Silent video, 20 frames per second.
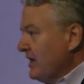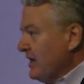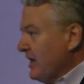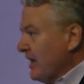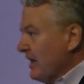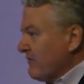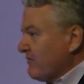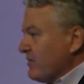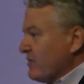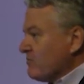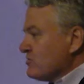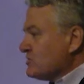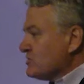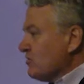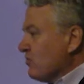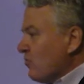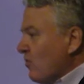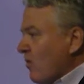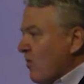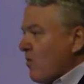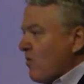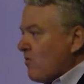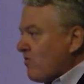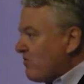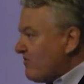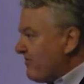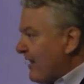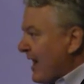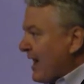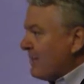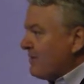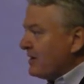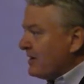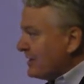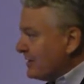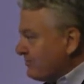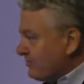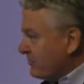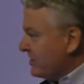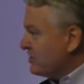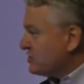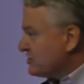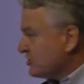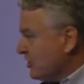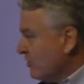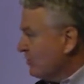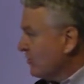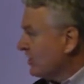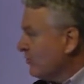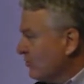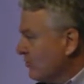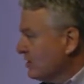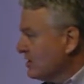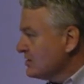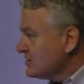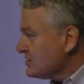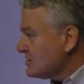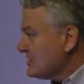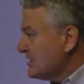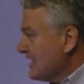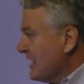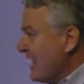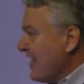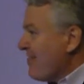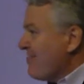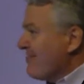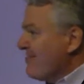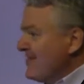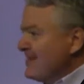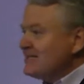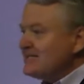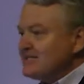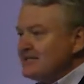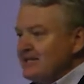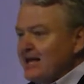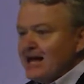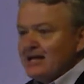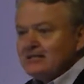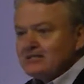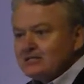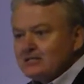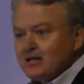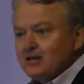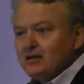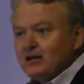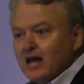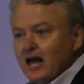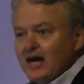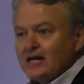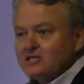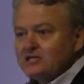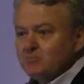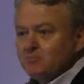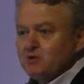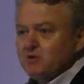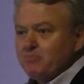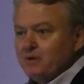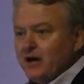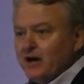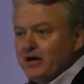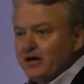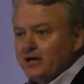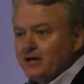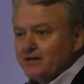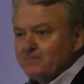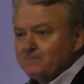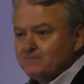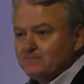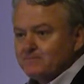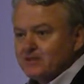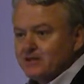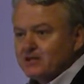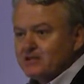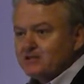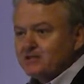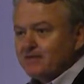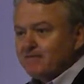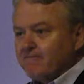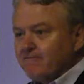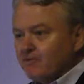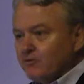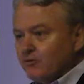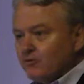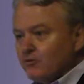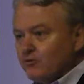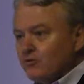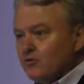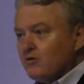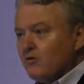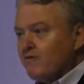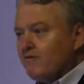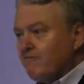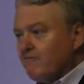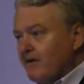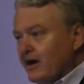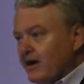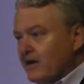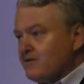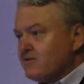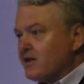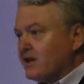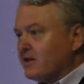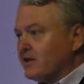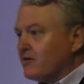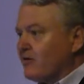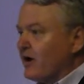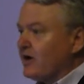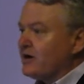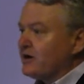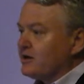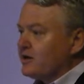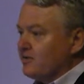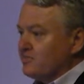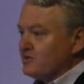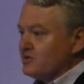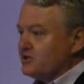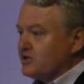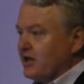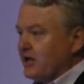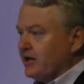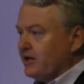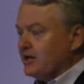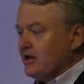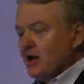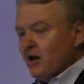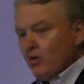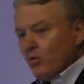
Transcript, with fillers: If there was a war, famine, and depression all at once, this debt still has to be paid. It is the full faith and credit of the state.